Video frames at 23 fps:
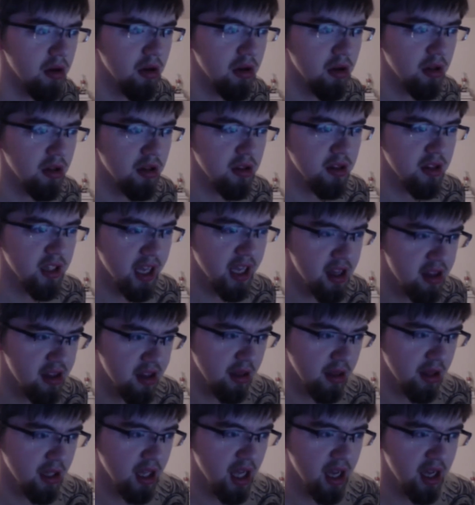
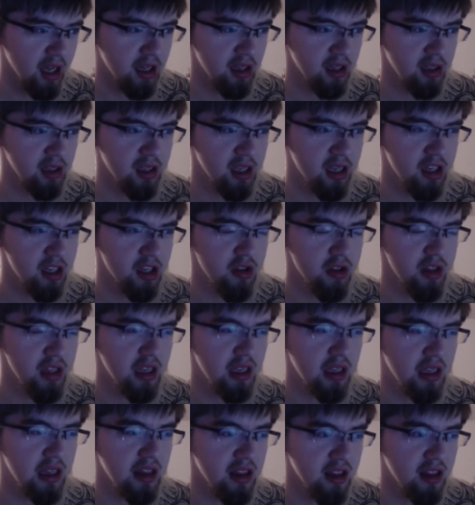Lancelot can do
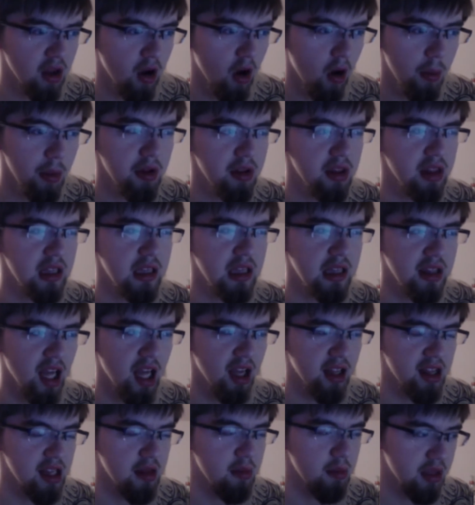almost the
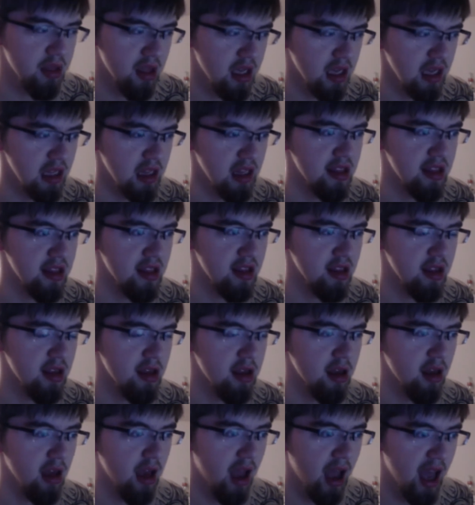exact same things
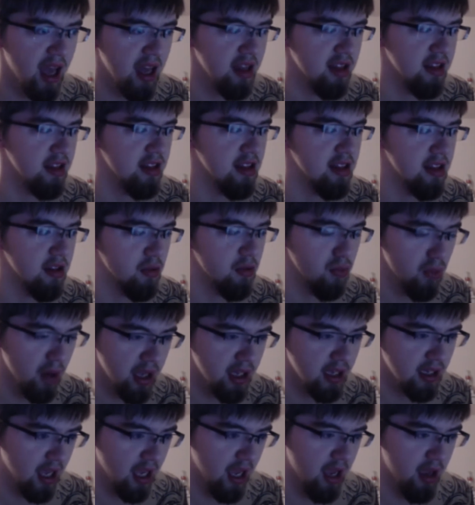as
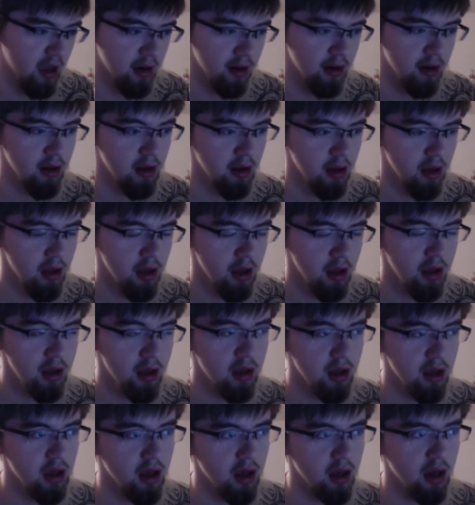Rain can.
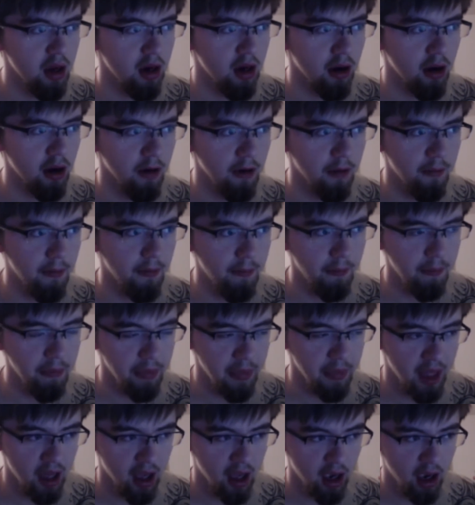
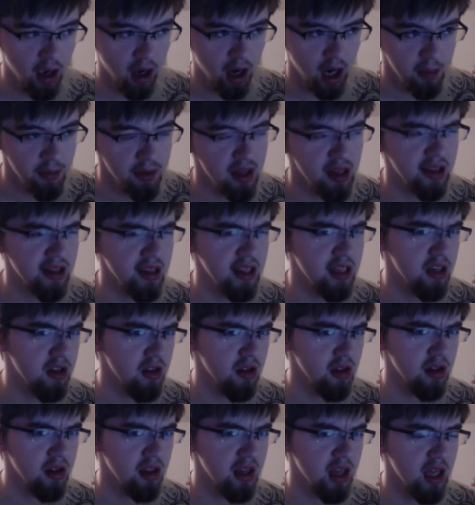Amos can do
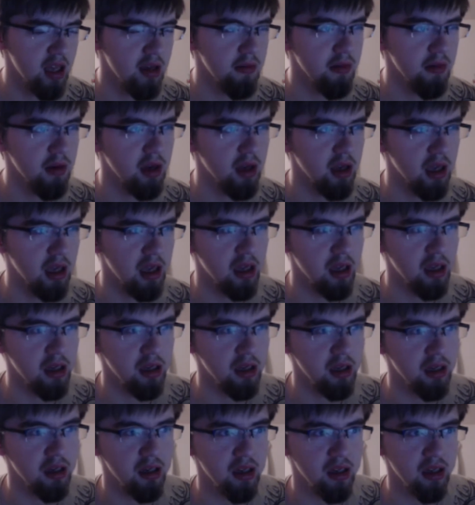the same, and
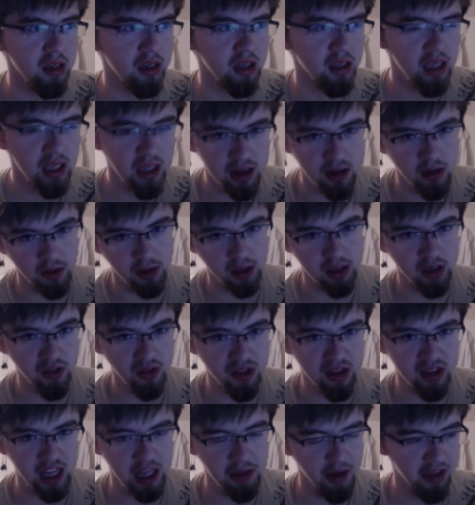Nagito can do the
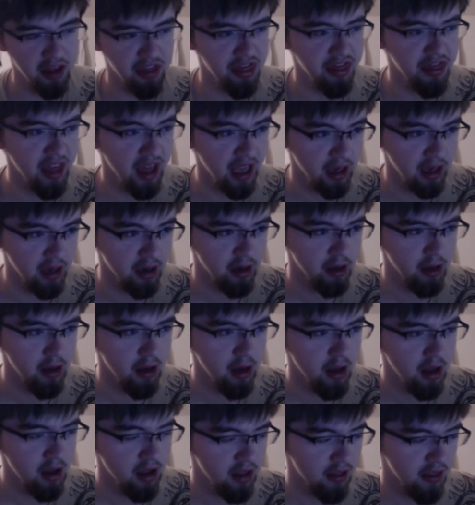same, I think.
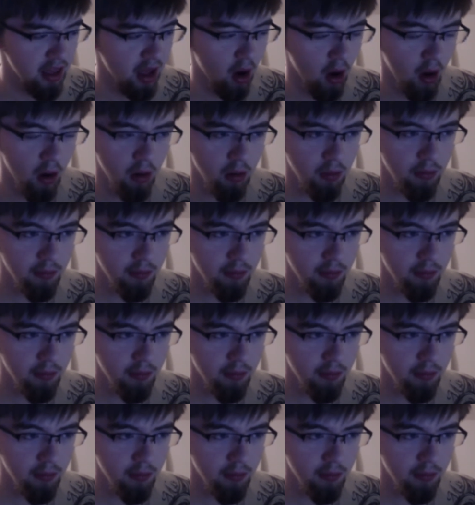They all